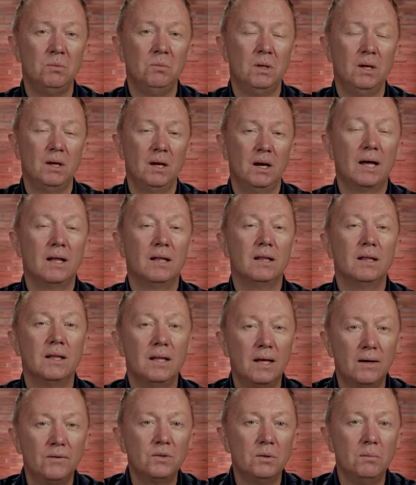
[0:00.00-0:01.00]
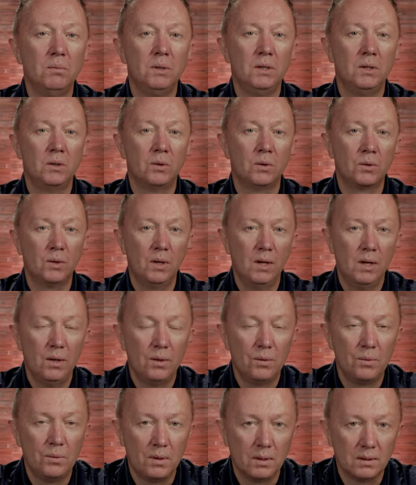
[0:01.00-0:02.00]
to me. I'd love to be your
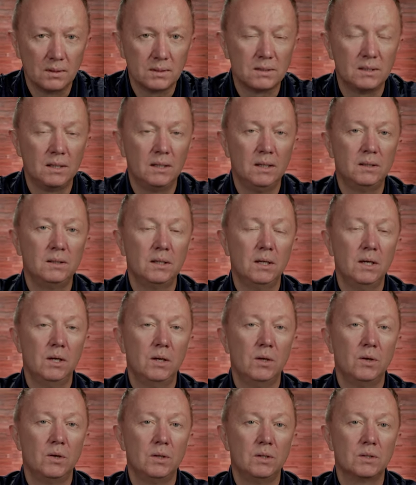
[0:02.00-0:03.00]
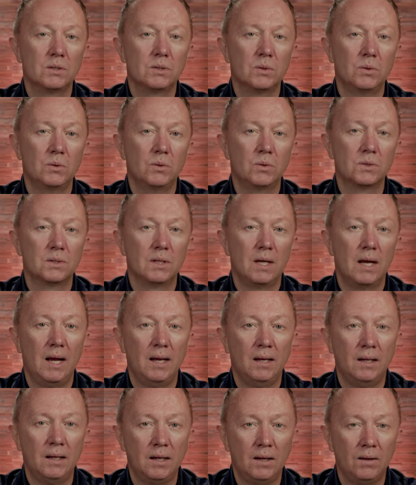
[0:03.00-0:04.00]
real estate resource
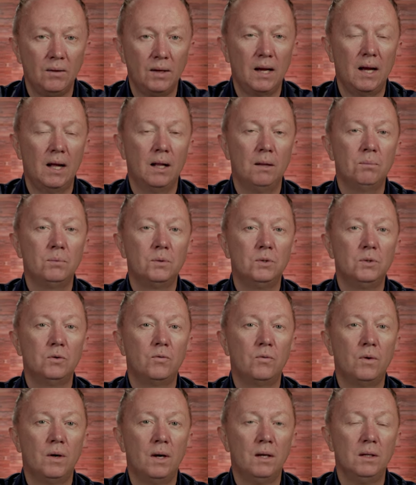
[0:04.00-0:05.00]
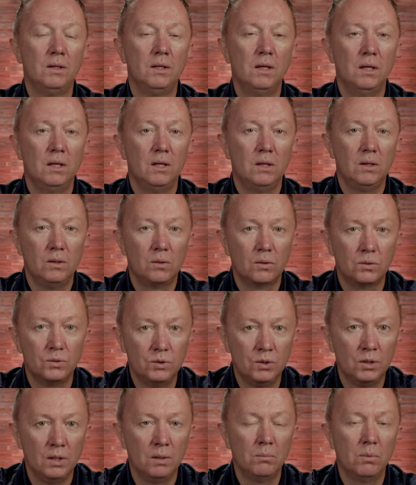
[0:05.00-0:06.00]
and help to find your
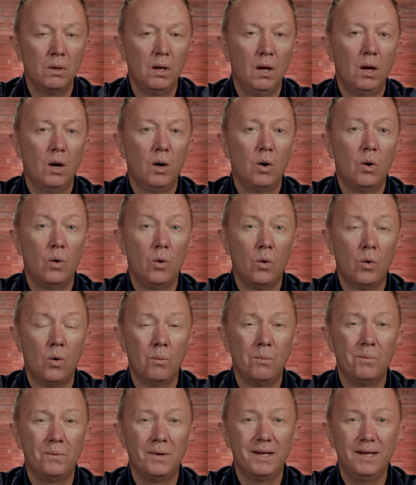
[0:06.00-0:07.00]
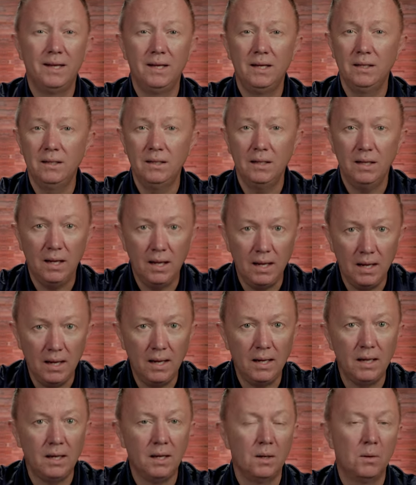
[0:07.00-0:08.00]
dream home in
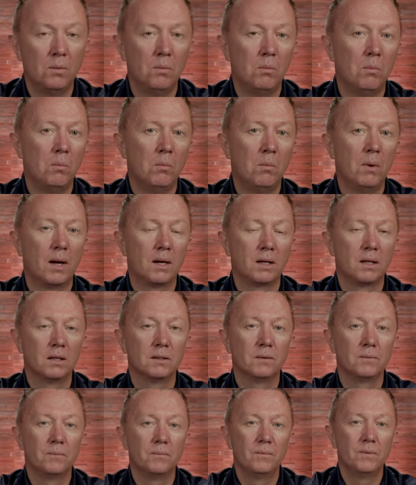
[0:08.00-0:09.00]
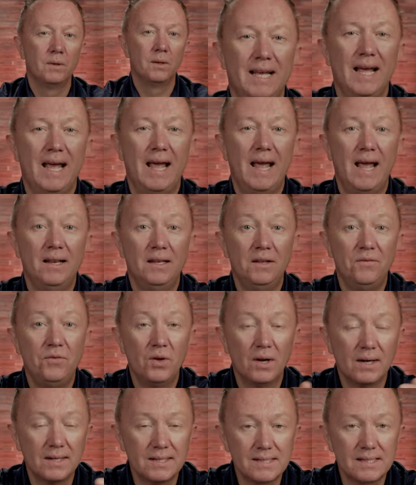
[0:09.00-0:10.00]
any market. And if
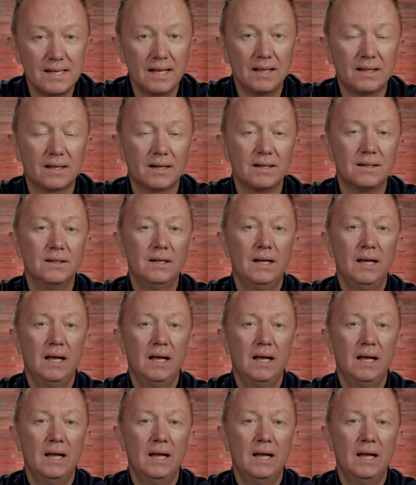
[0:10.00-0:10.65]
you're a seller